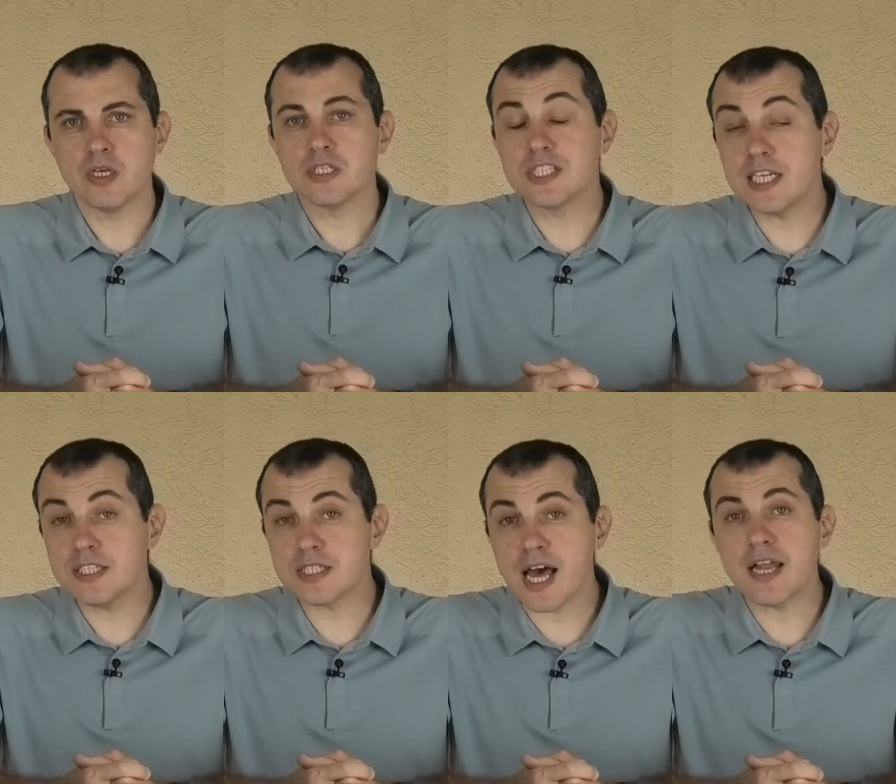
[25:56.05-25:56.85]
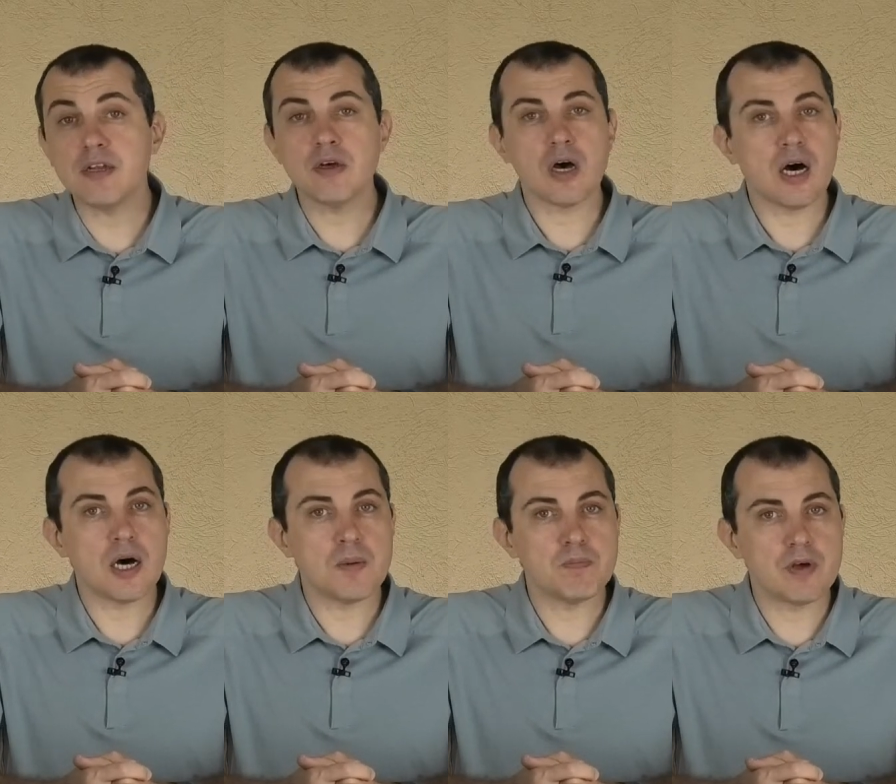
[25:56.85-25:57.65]
Since then,
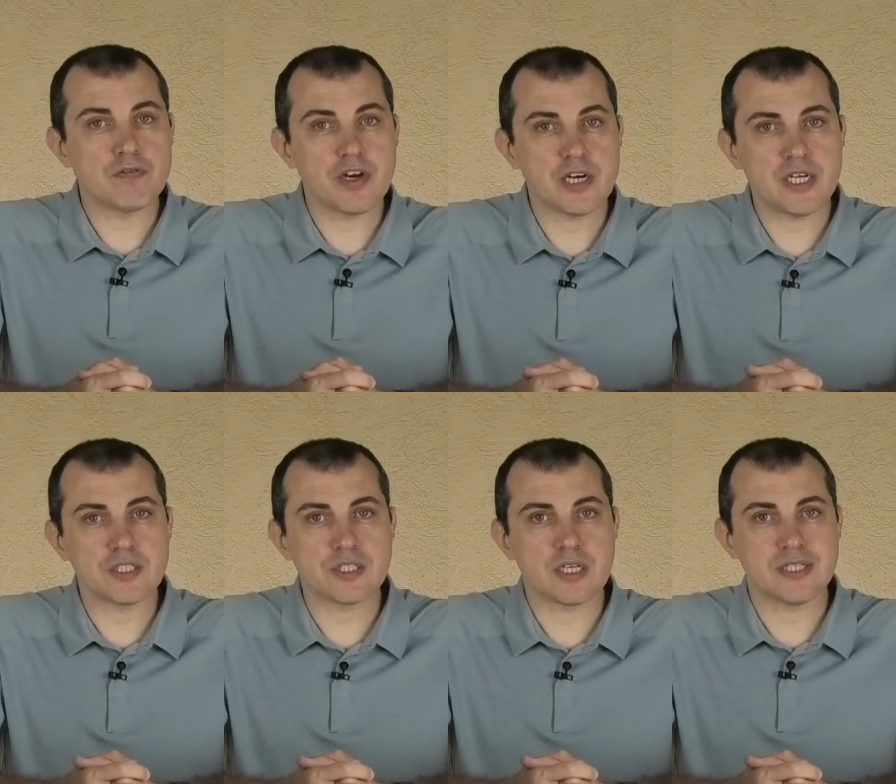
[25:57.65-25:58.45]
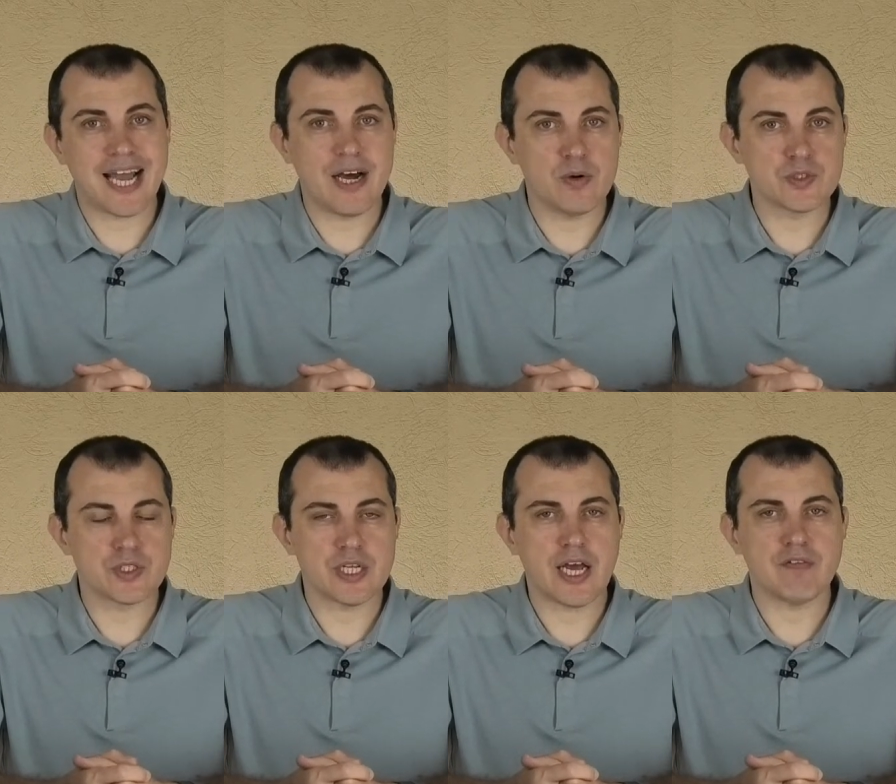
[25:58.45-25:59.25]
various DAOs
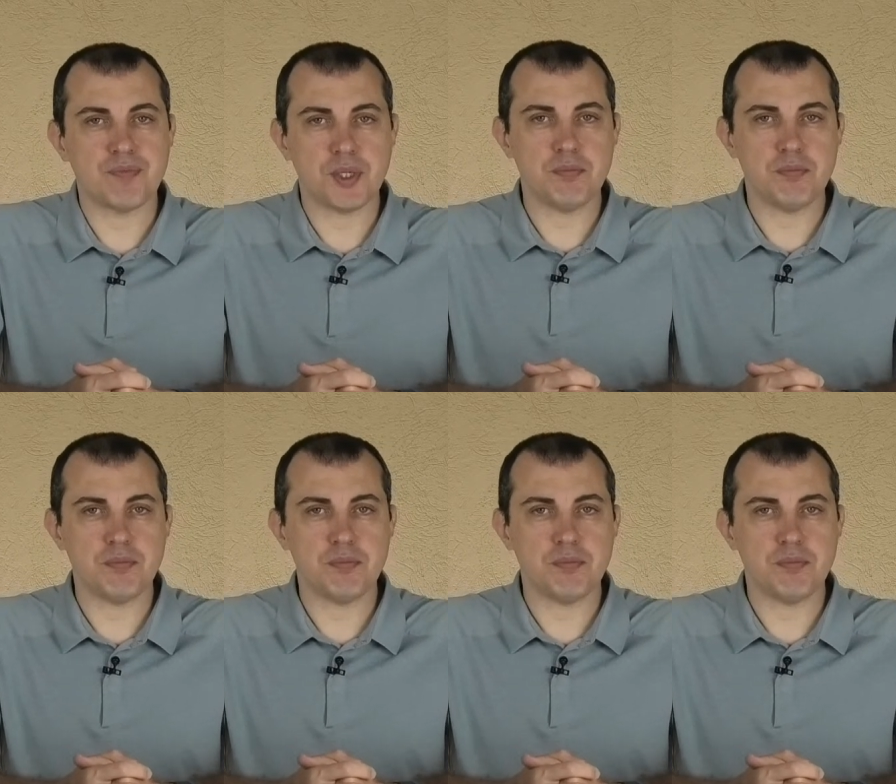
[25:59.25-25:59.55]
that have been